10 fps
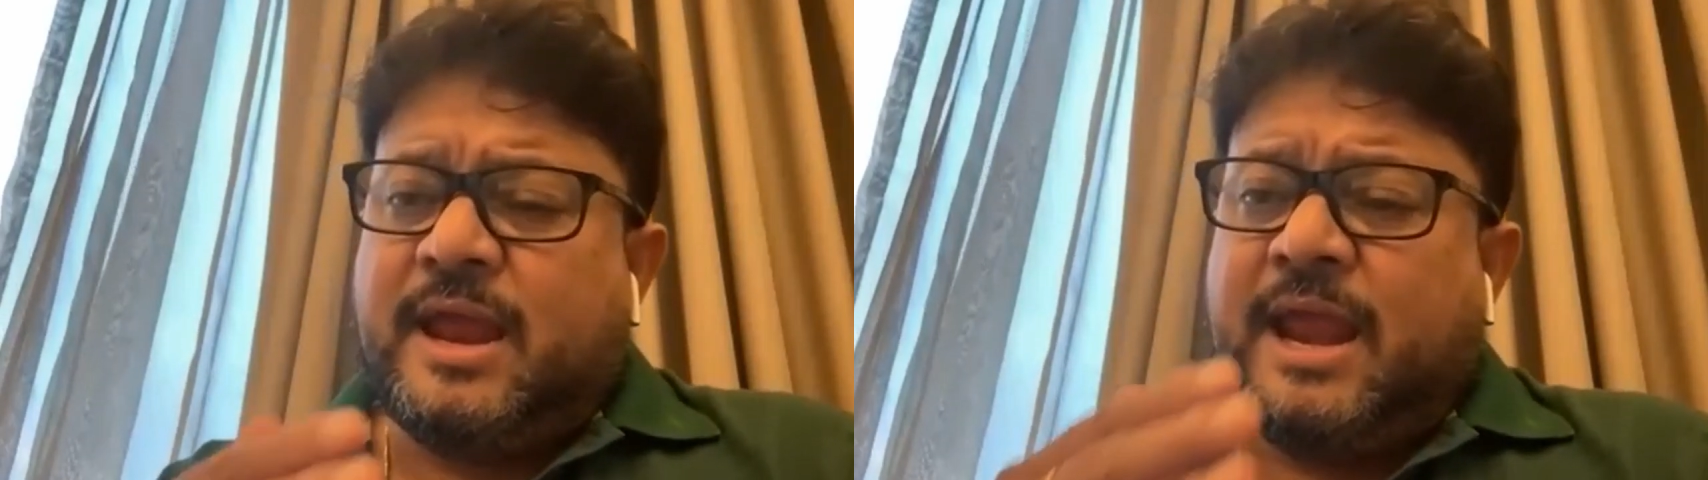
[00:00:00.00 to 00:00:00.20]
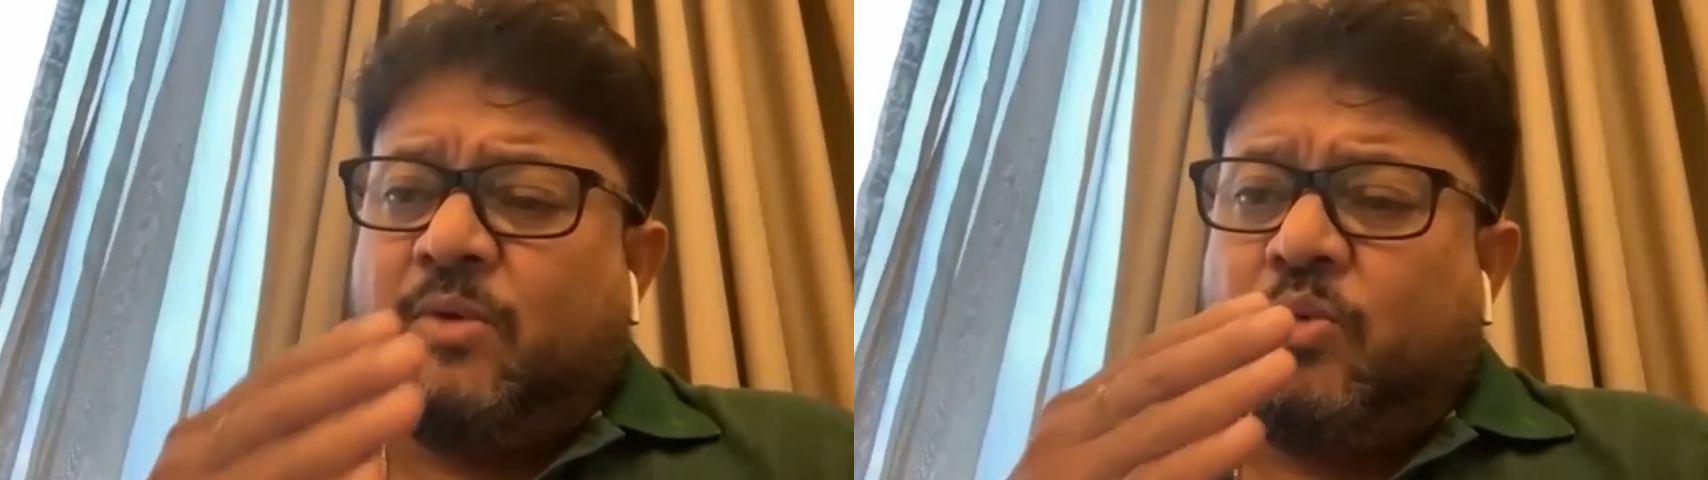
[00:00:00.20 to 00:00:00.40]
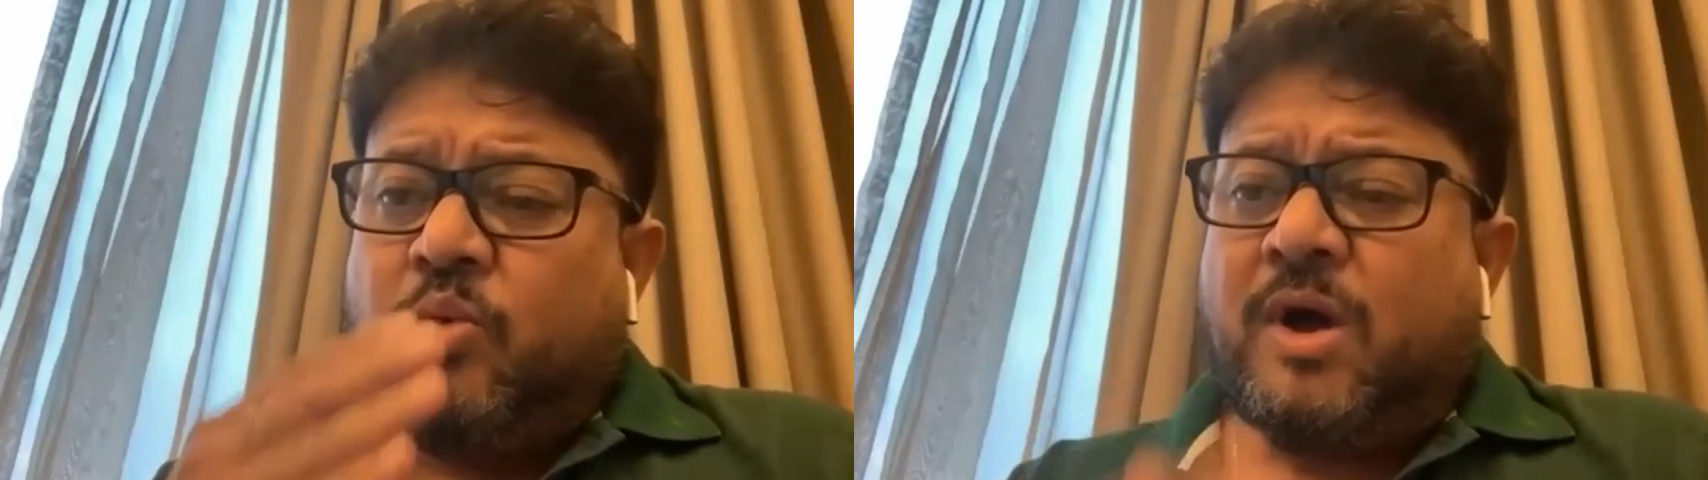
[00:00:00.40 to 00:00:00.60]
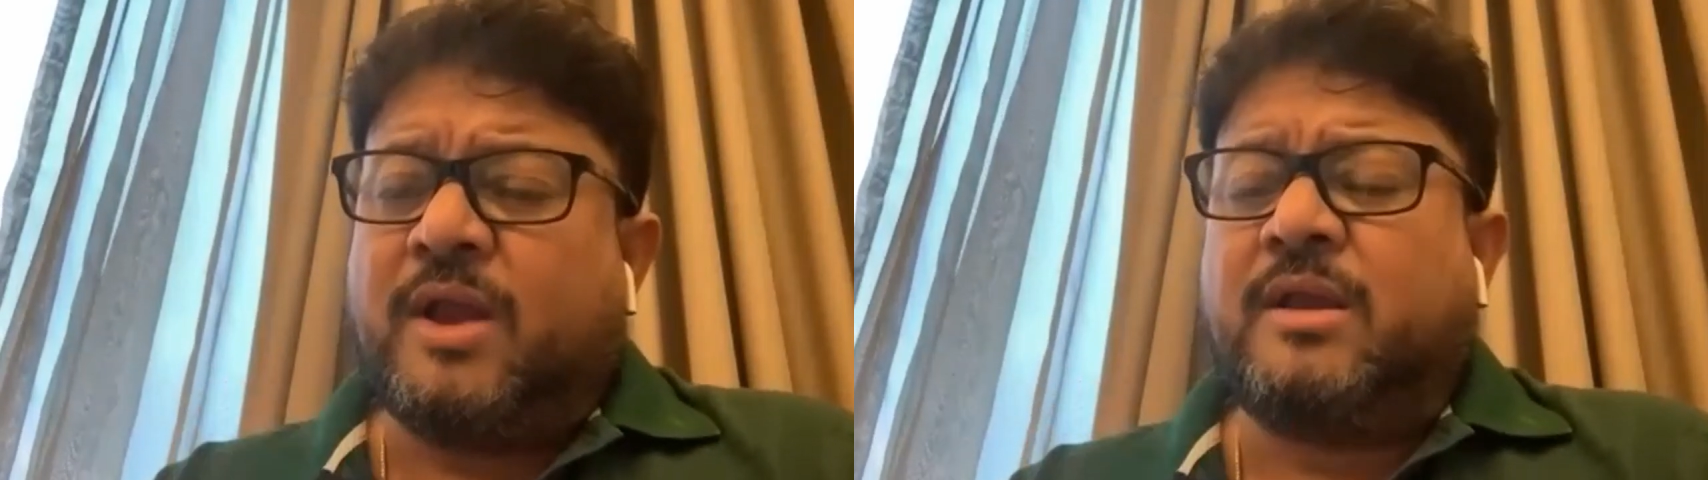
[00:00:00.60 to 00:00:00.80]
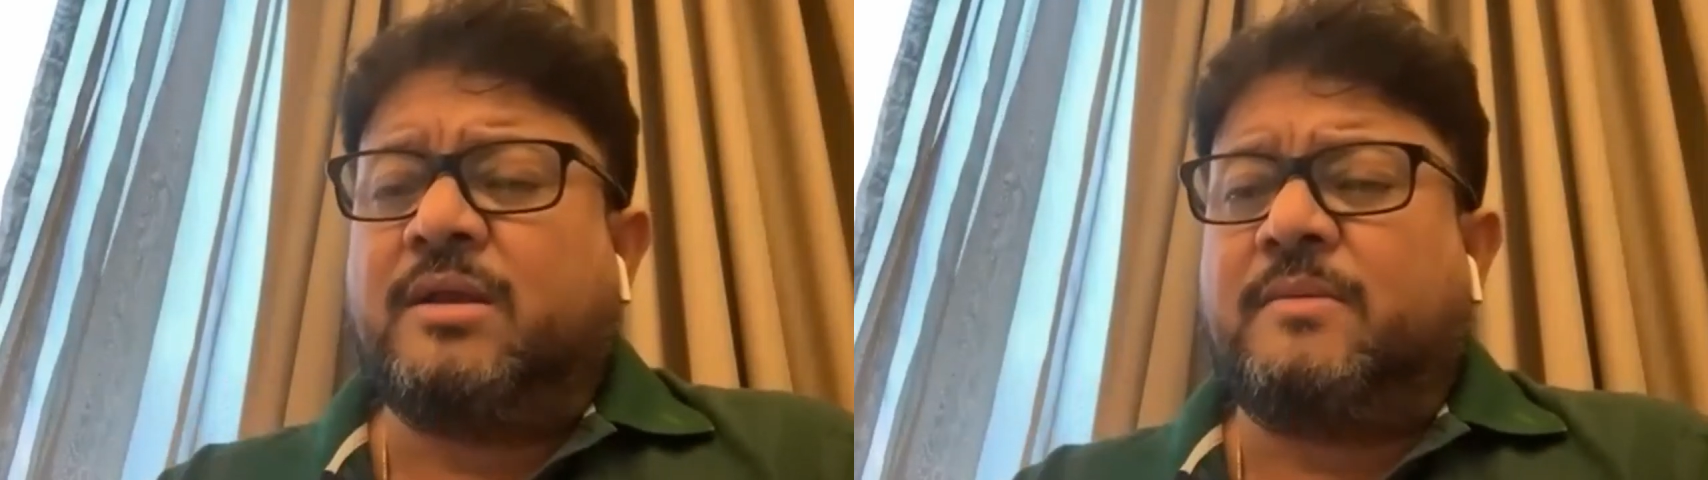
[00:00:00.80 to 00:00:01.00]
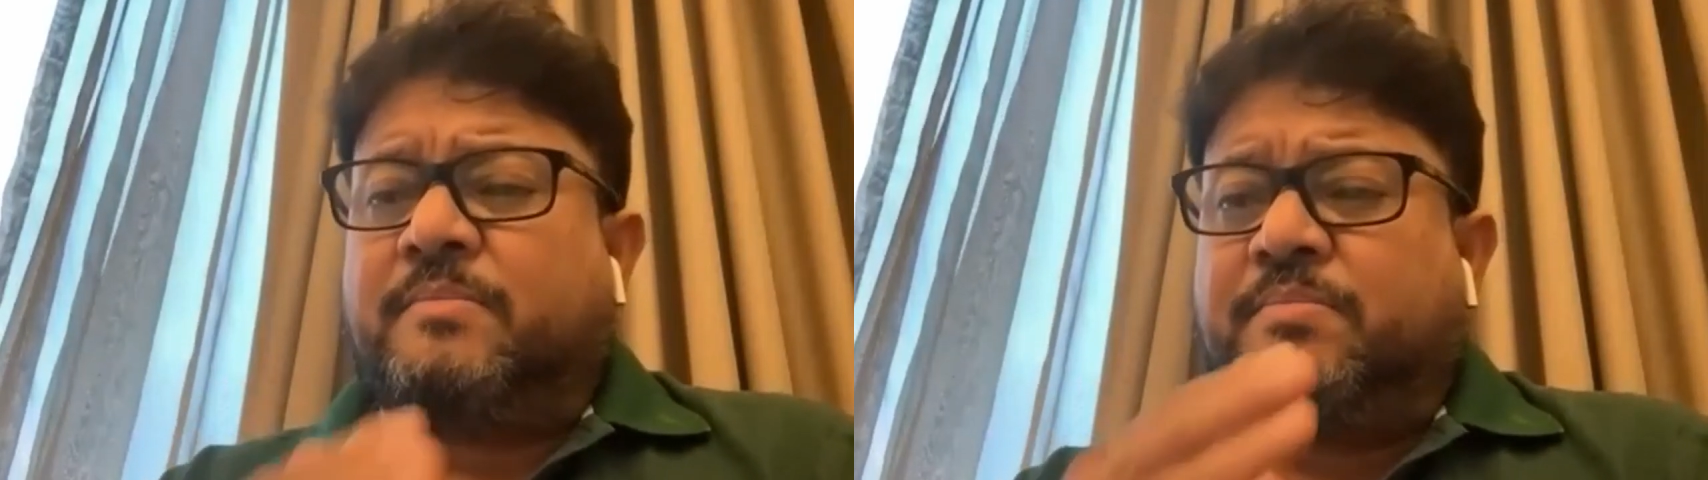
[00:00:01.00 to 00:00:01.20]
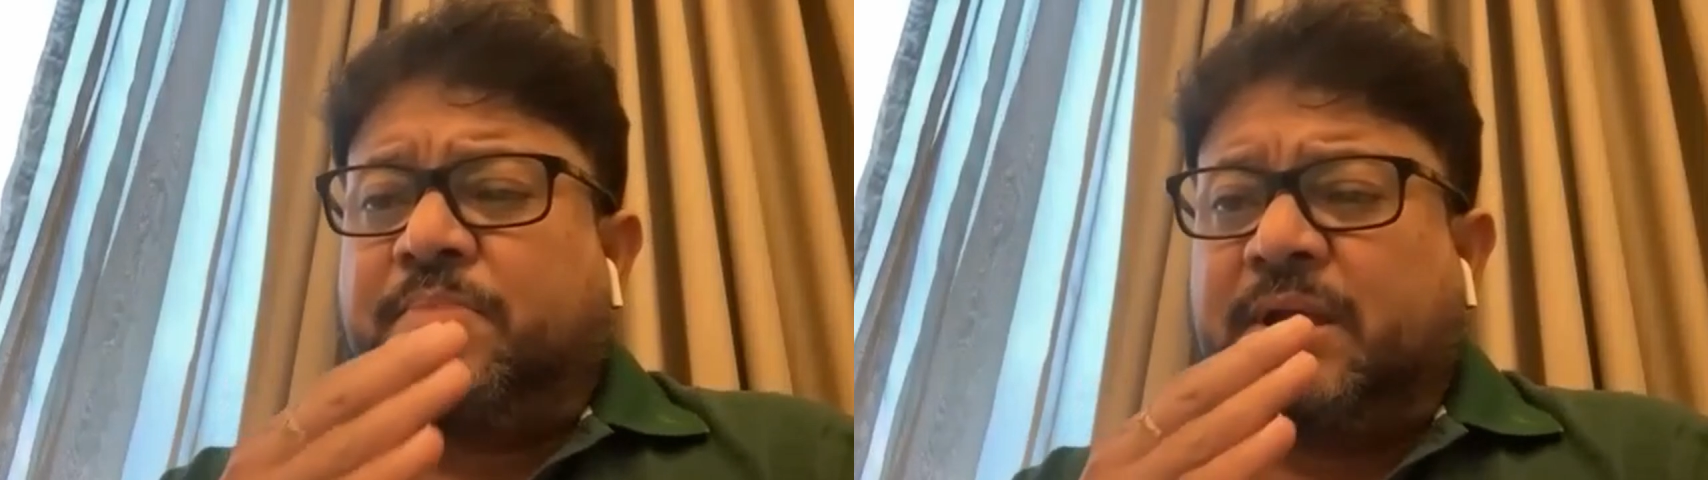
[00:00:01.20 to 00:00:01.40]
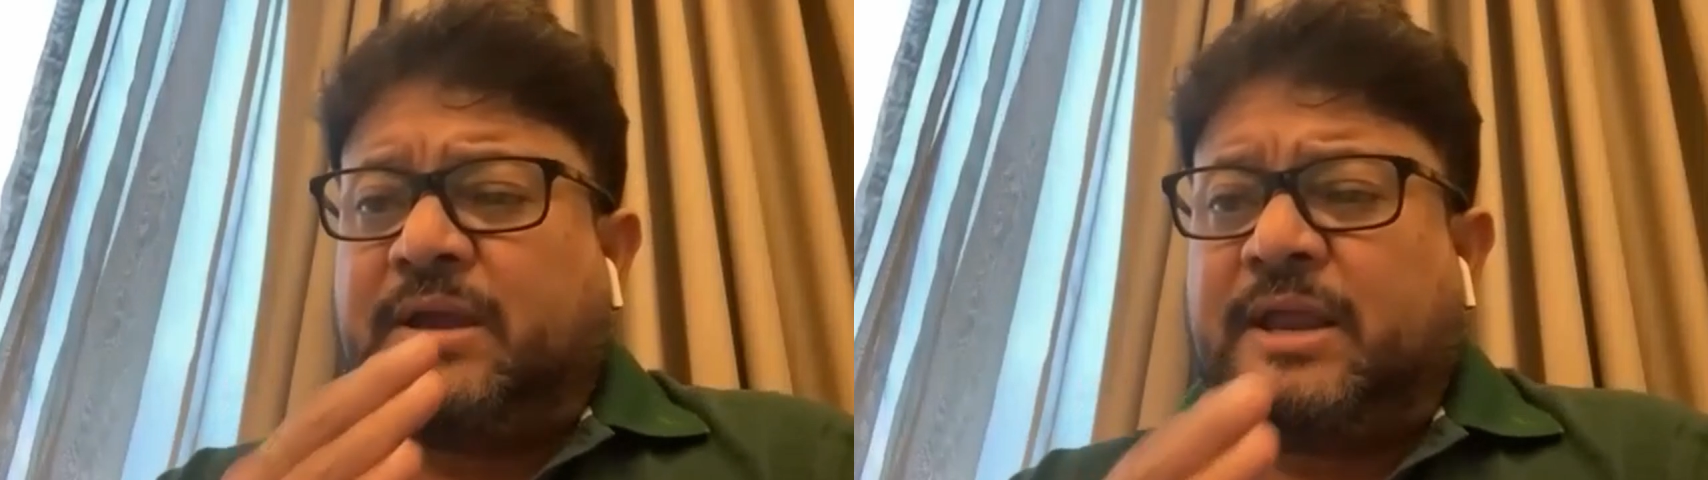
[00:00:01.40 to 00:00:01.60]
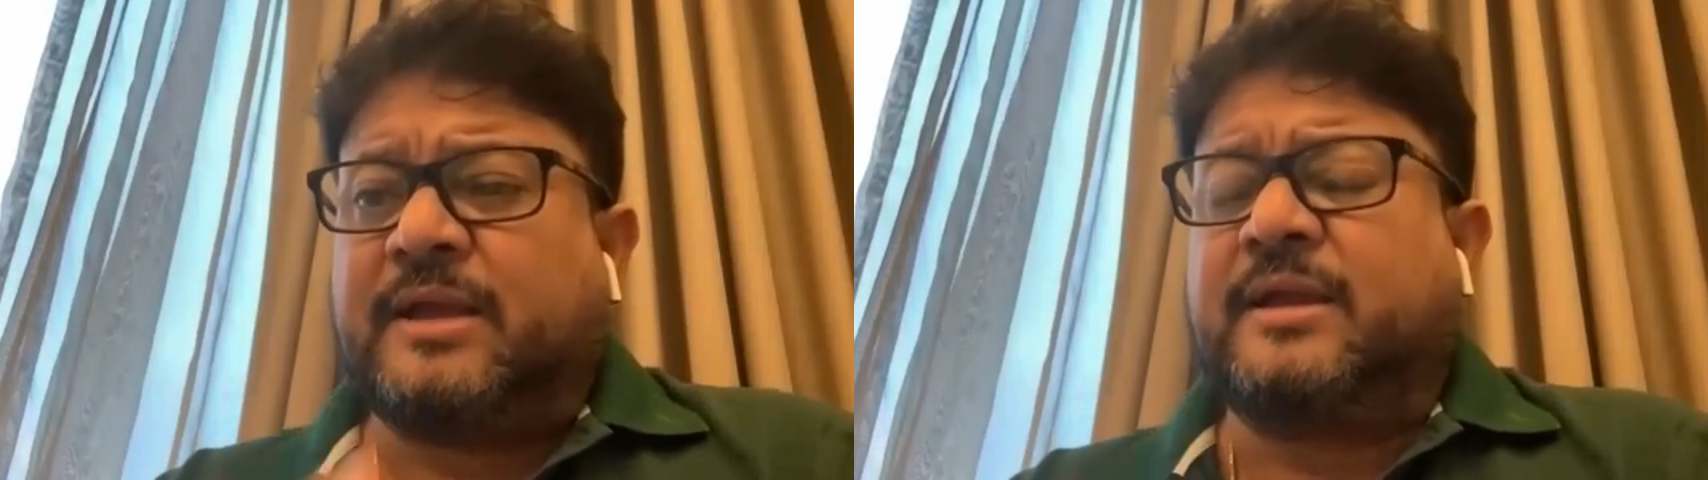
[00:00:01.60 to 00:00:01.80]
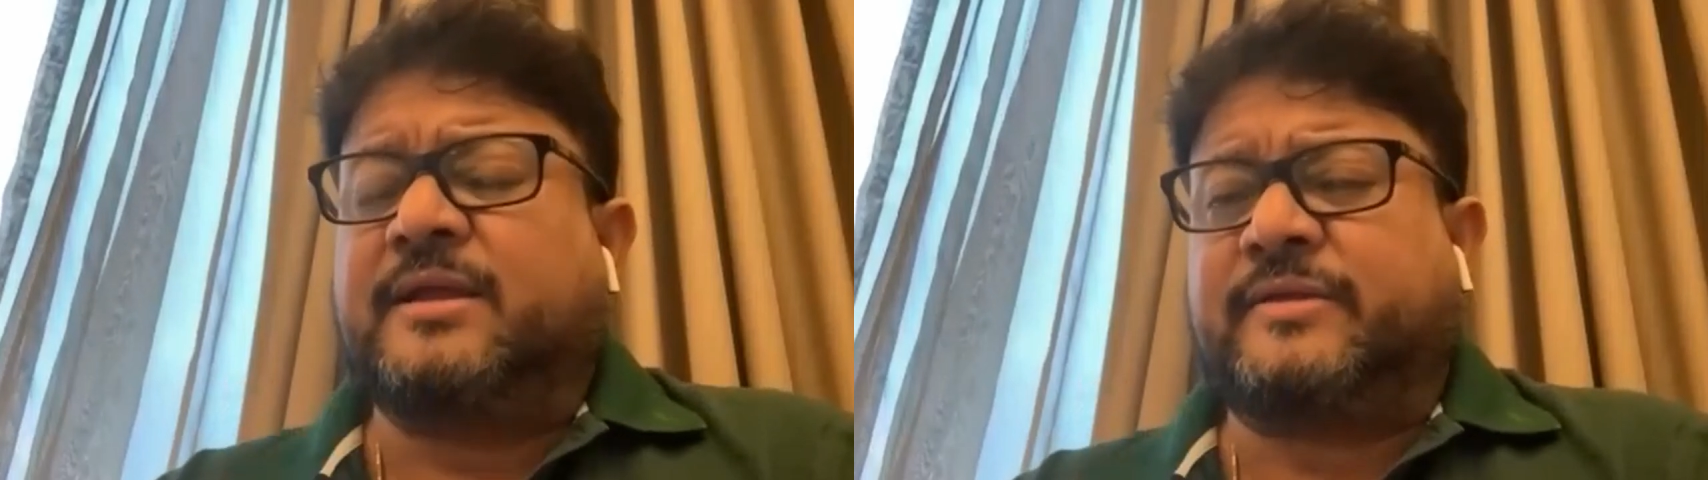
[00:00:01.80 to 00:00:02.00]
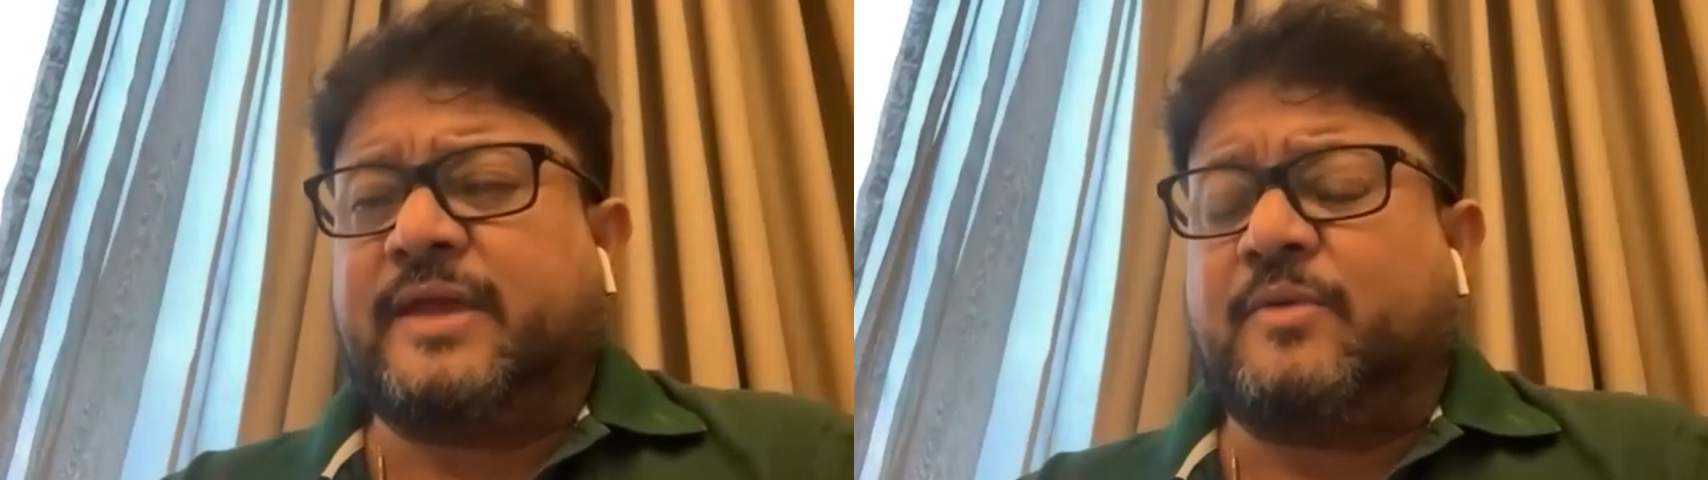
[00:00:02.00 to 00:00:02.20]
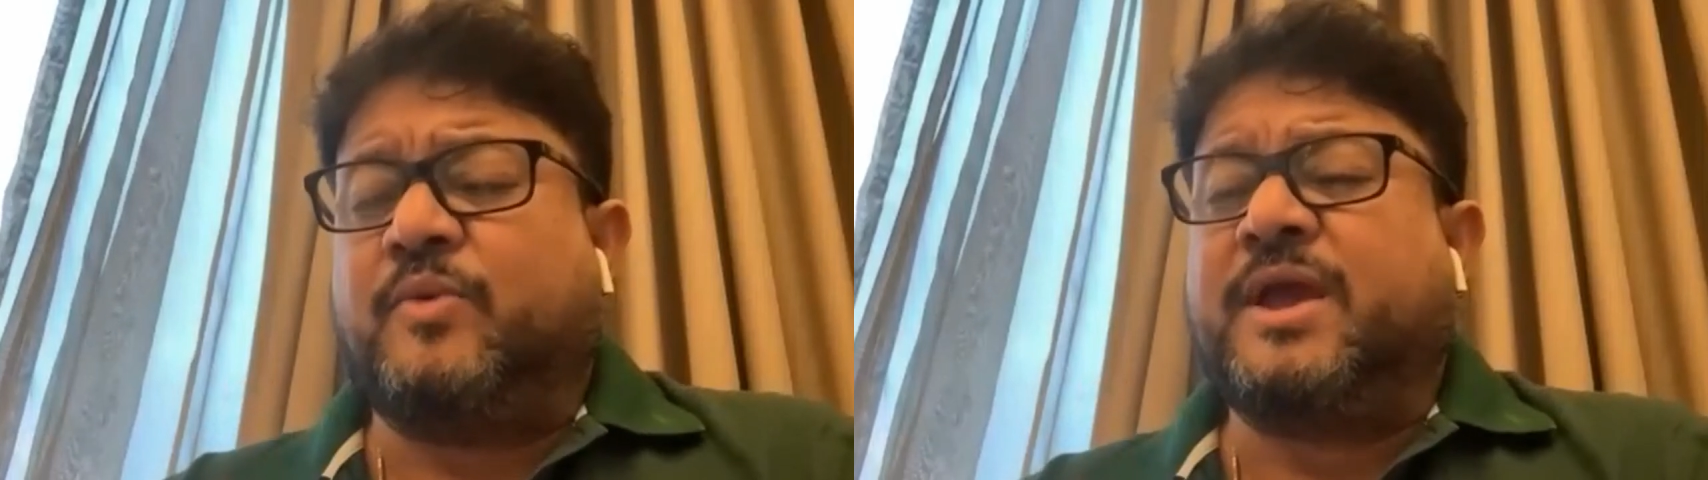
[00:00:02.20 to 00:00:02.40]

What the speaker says: in one particular thing.